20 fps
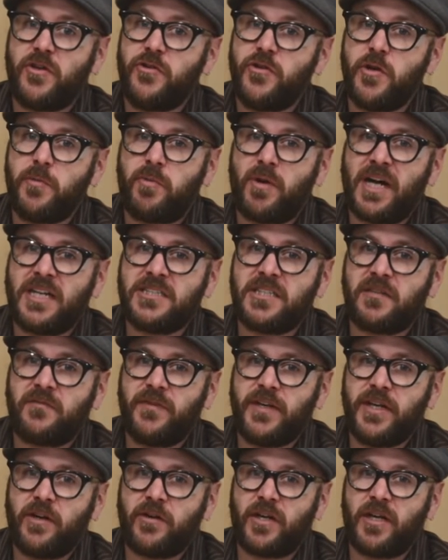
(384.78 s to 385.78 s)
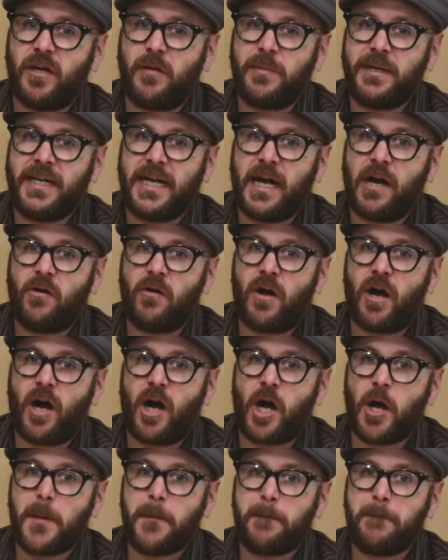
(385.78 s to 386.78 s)
New project video coming out
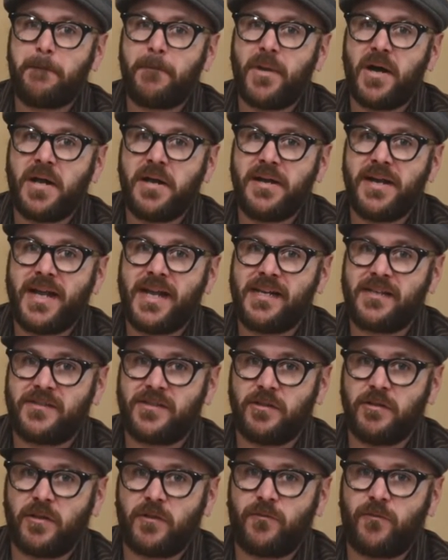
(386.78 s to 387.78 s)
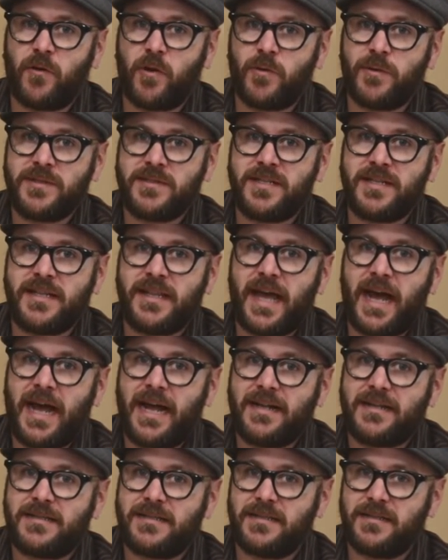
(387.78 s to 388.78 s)
on Monday, so look forward to
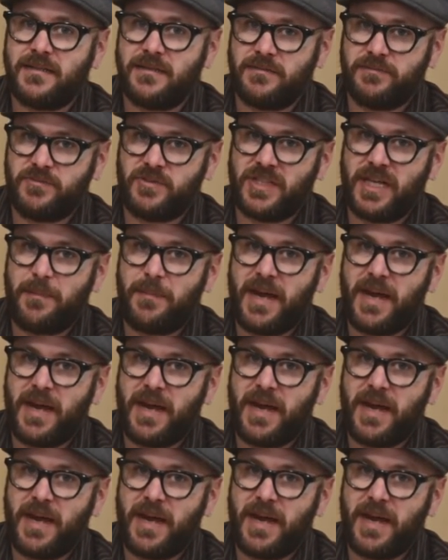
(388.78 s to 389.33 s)
that. Stay